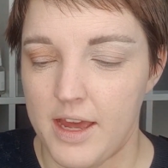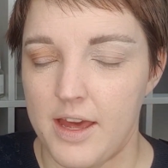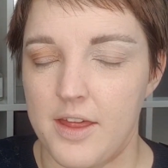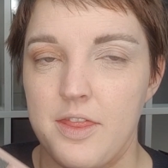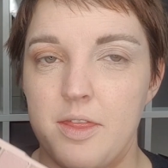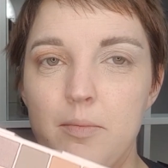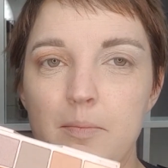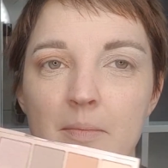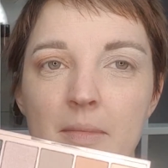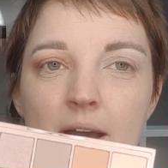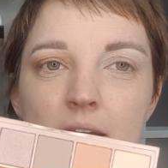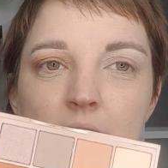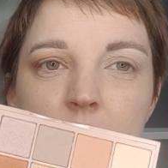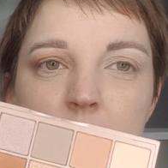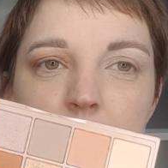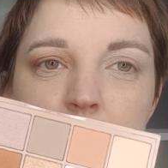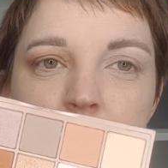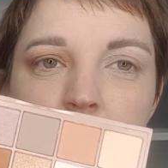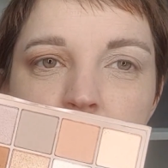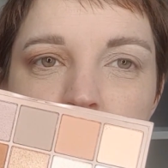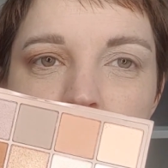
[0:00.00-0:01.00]

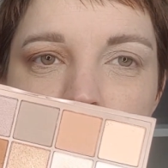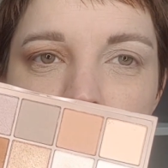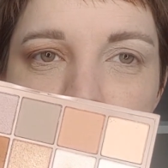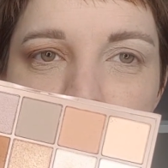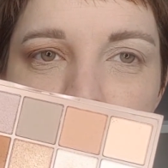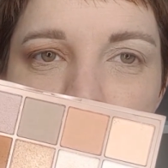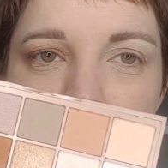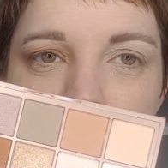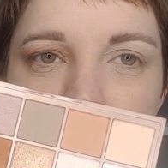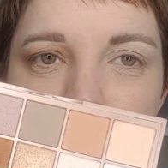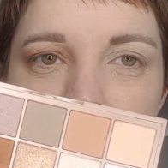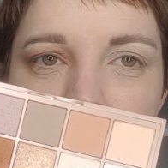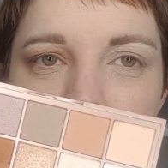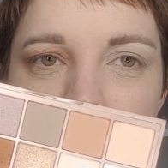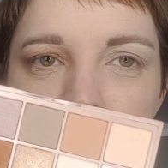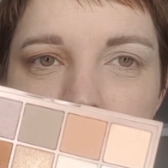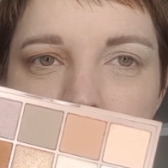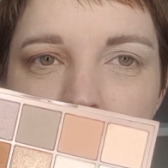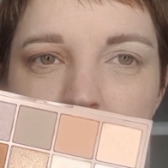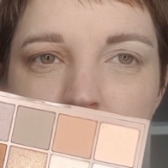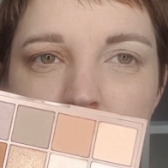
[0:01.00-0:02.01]
The darker brown
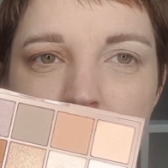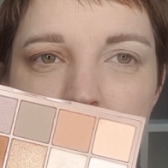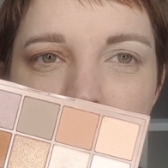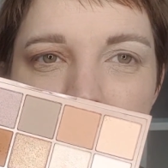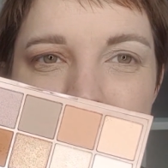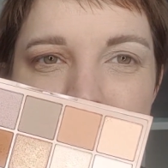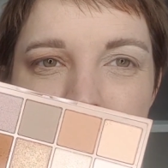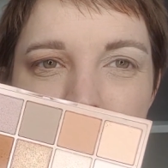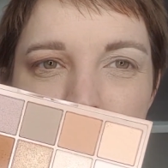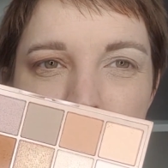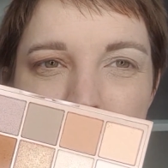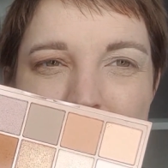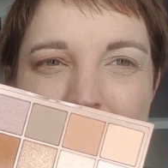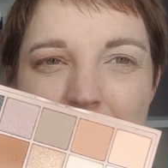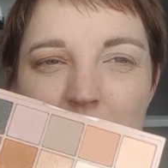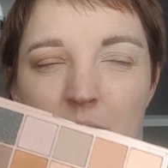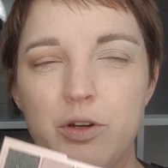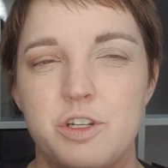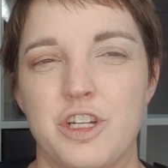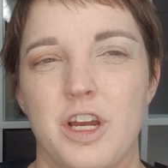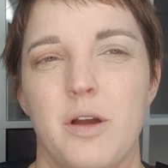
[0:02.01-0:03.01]
here and the
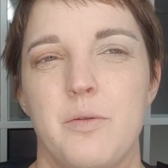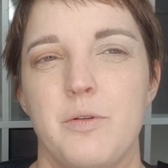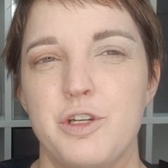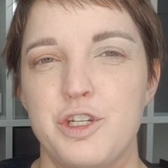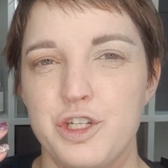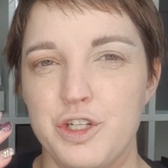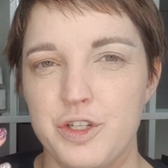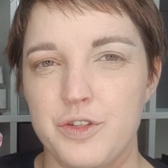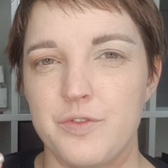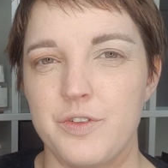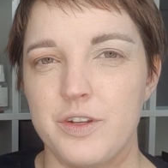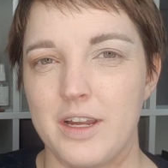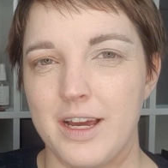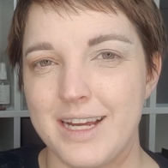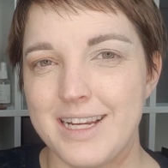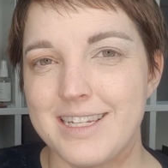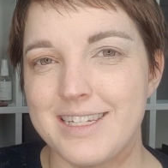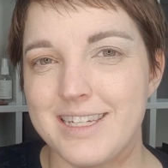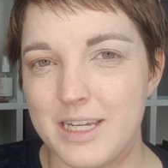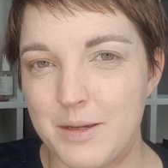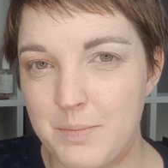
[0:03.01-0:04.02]
black, which I would use for
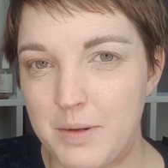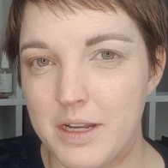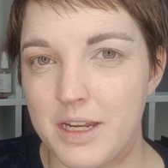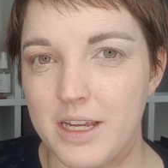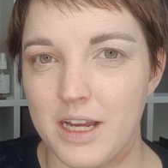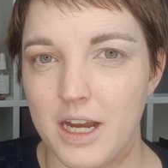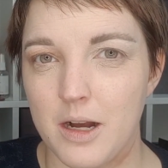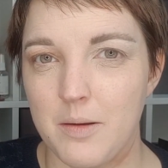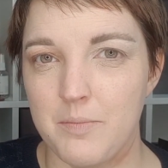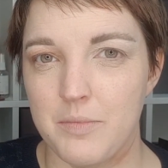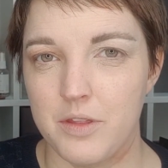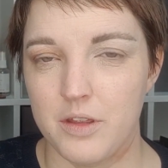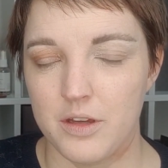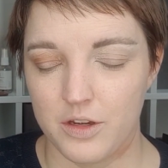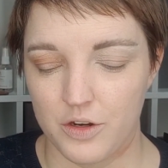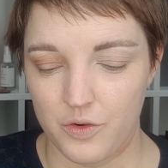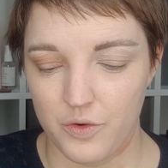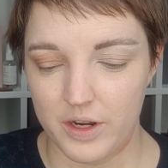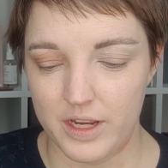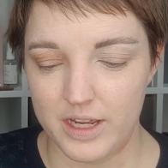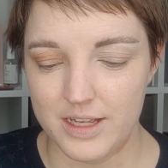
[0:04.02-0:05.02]
like deepening up the
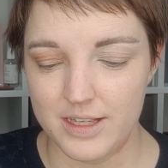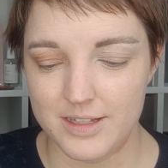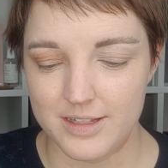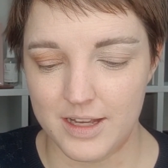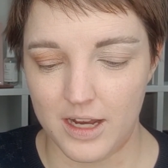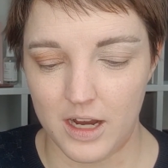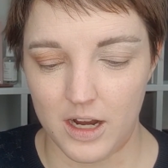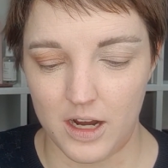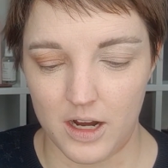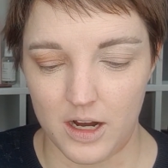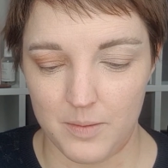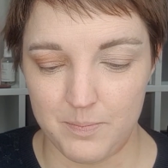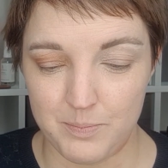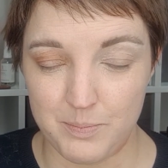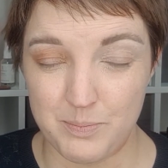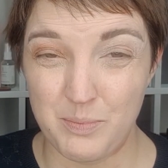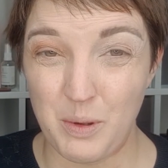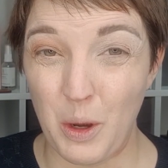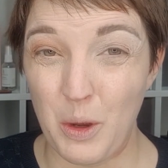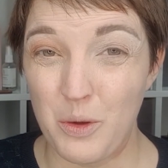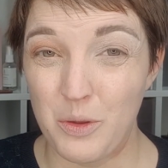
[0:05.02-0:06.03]
crease, are
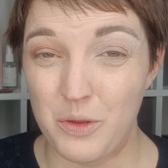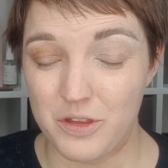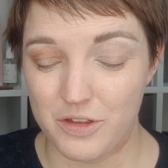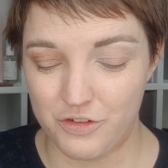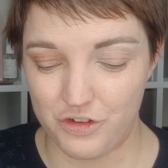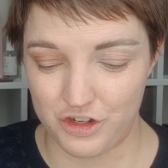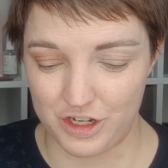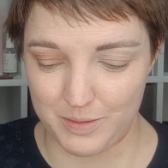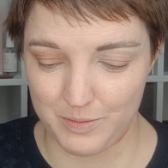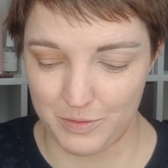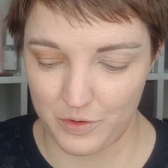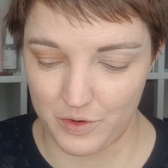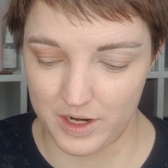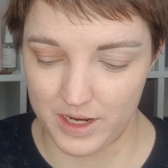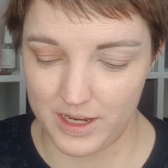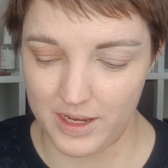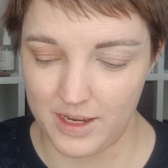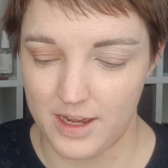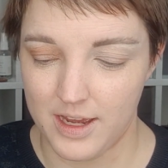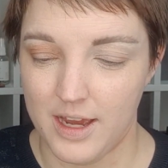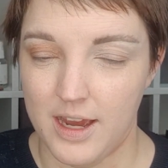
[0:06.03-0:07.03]
both
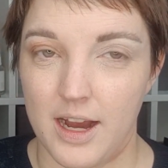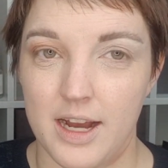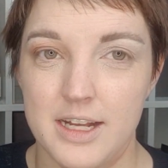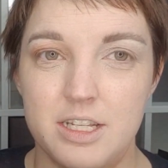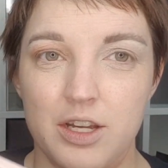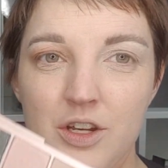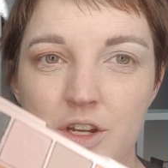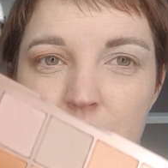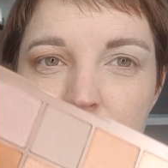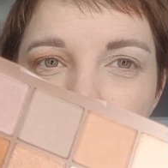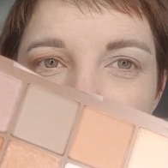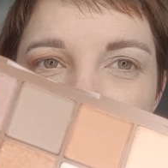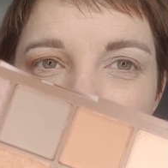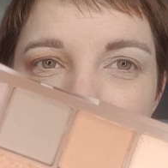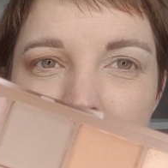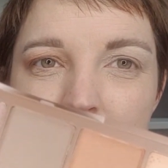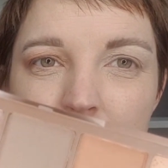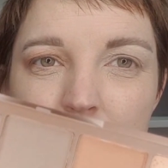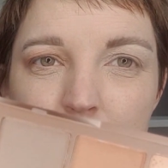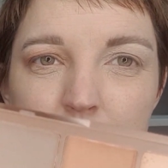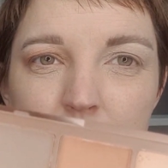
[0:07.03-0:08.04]
shimmery. I don't know if you can
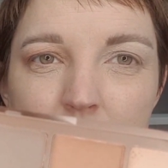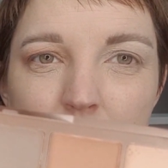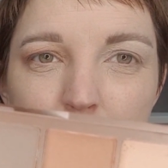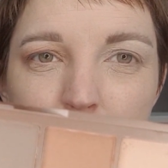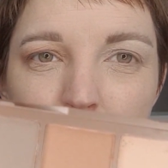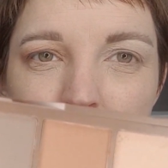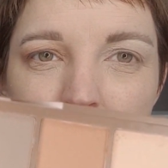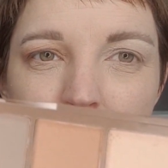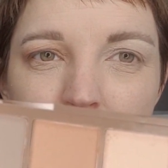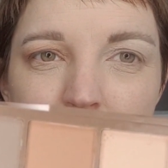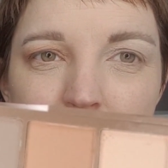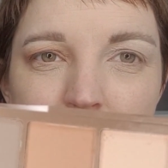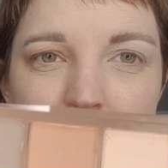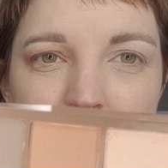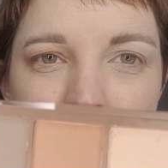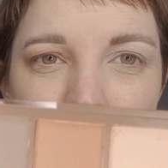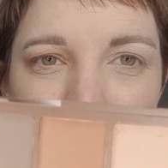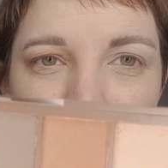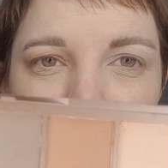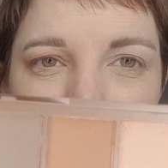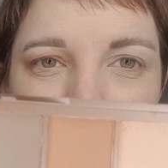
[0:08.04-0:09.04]
see, but that black
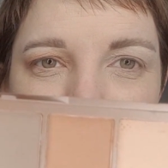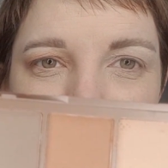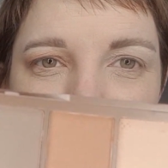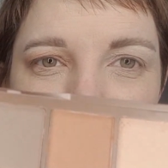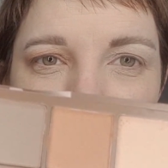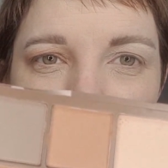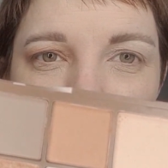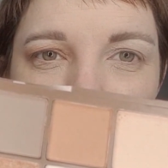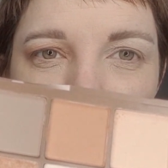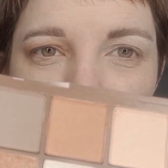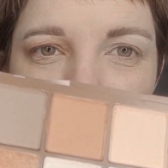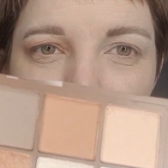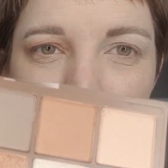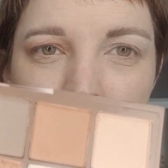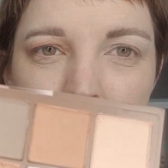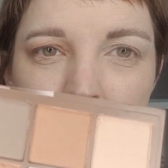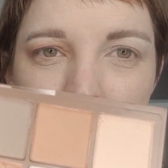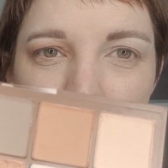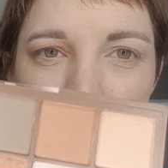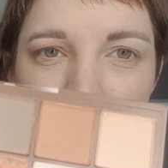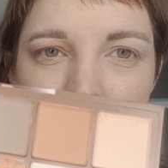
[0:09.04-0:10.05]
has like a glitter to
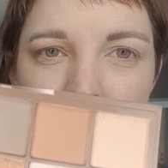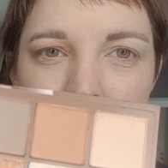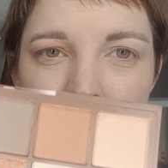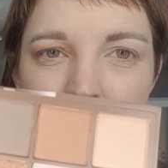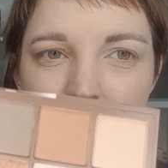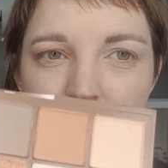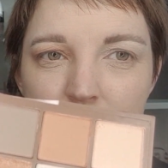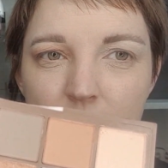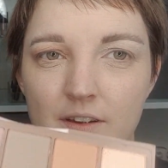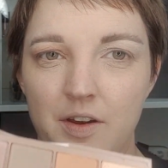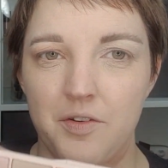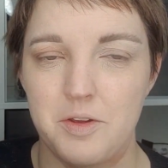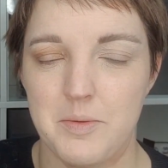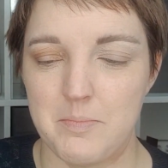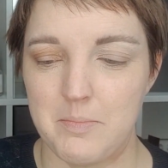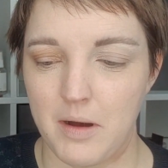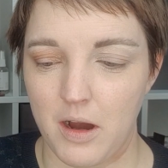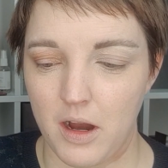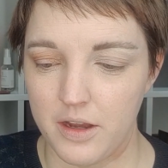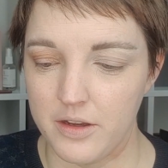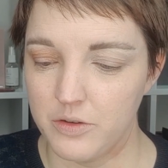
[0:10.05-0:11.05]
it. This has a very
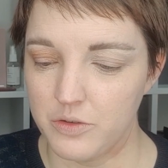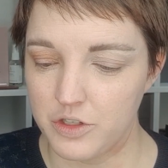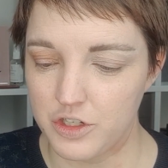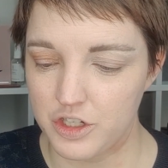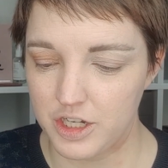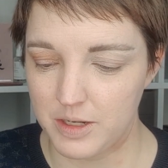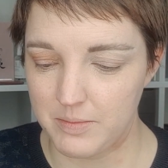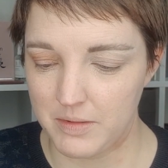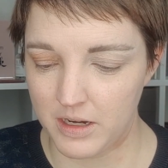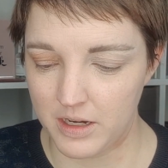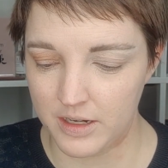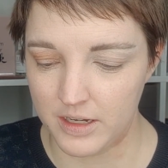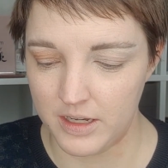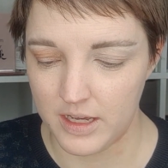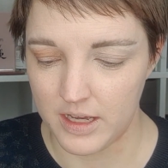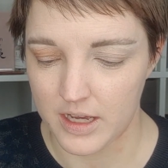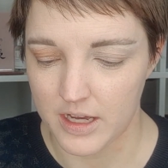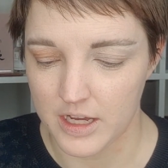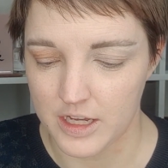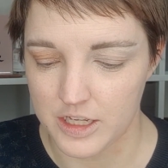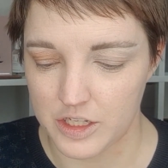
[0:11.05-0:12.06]
mild shimmer,
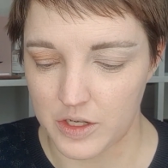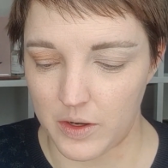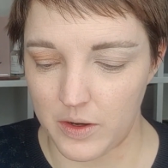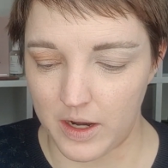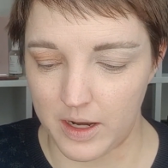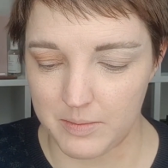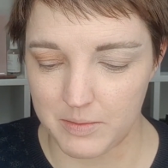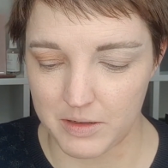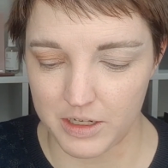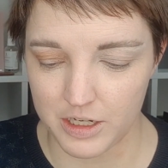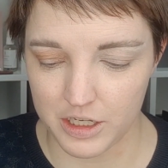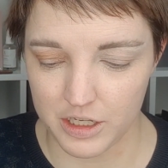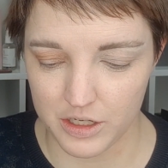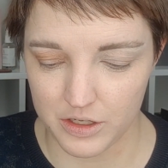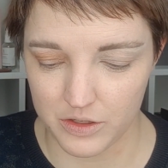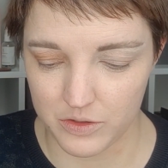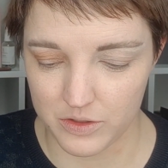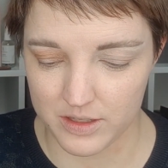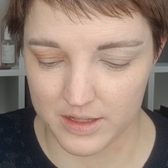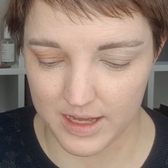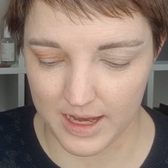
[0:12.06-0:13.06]
so I'm going to
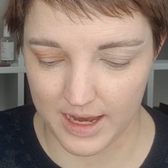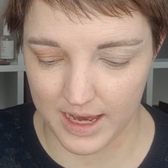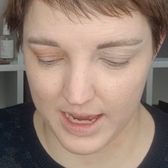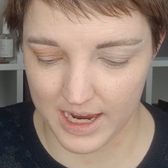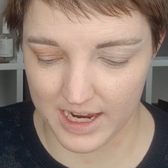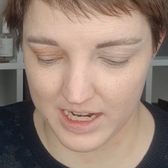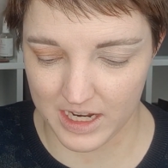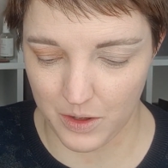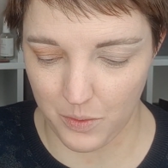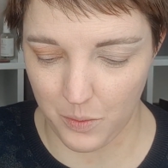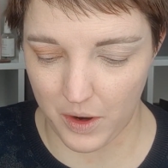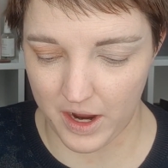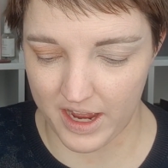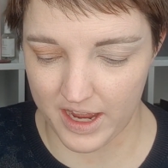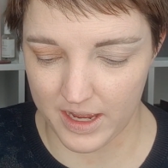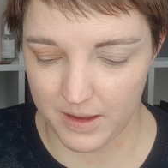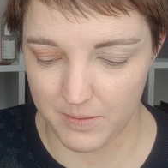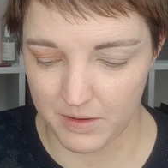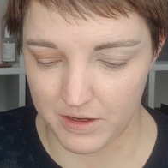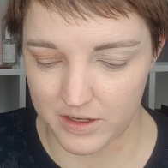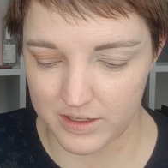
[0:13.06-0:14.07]
use that
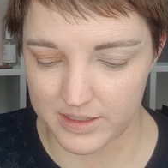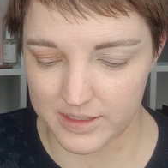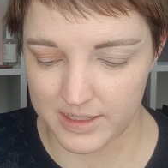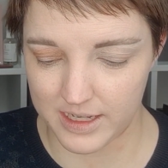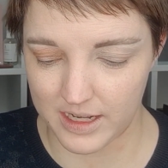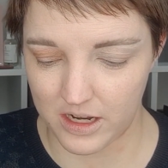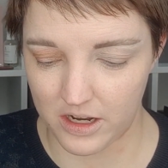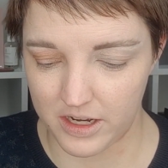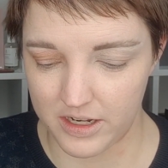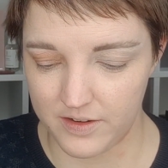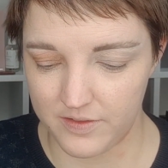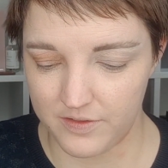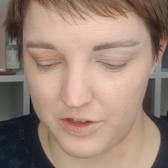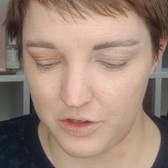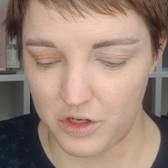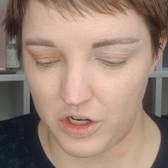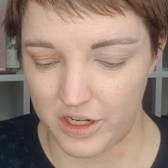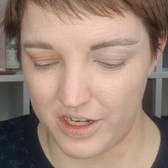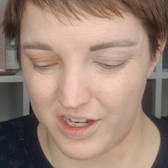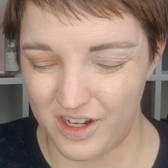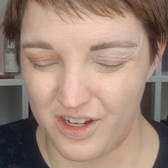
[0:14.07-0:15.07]
anyway, because you kind
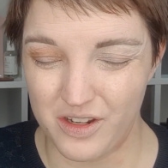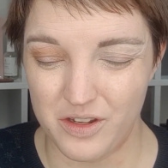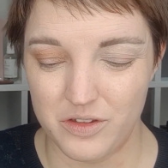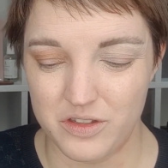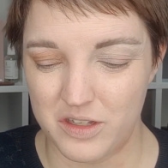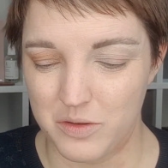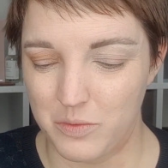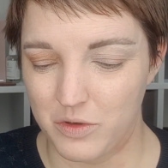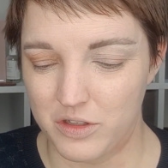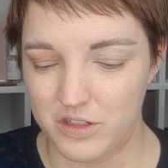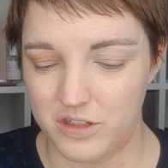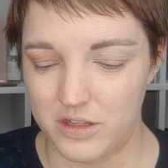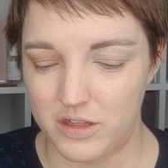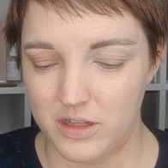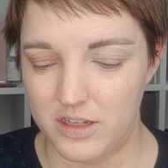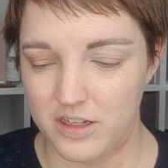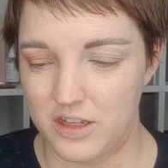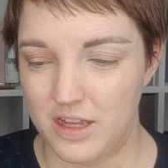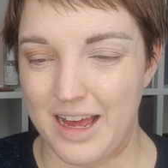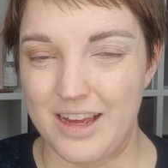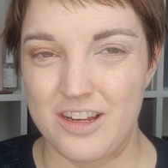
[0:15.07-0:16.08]
of lose it once that